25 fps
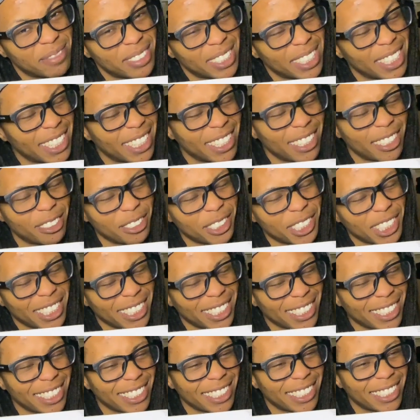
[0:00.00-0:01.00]
in those
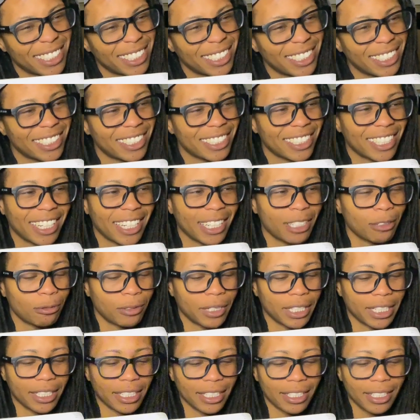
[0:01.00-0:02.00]
instances. And
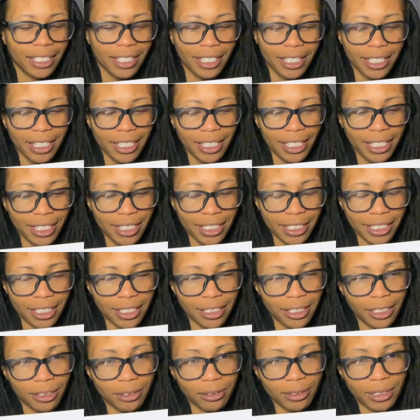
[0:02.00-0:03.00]
when, you
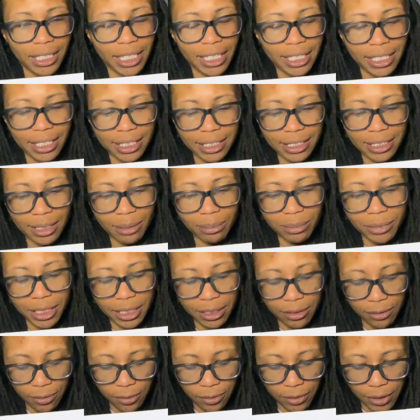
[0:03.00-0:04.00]
know, taking
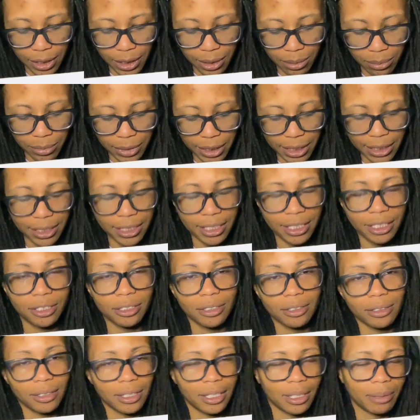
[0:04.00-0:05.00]
something from a
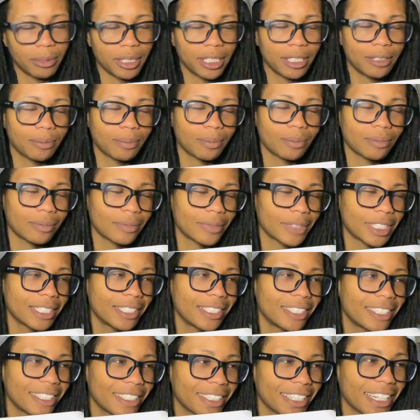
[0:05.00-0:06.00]
digital,
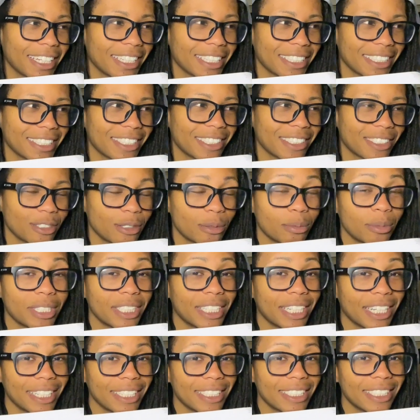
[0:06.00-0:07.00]
not digital, but
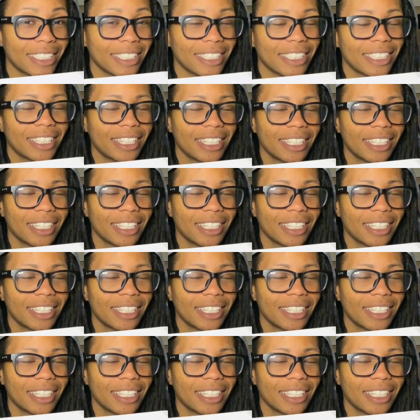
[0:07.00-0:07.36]
yes,